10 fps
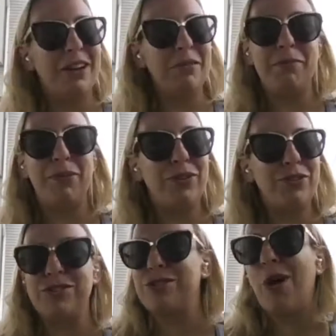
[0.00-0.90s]
Like, people
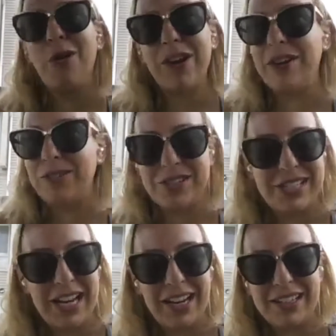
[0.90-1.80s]
just don't
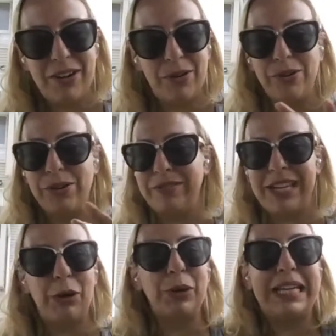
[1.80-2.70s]
understand. They don't
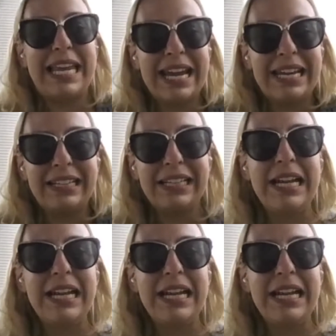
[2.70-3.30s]
get it.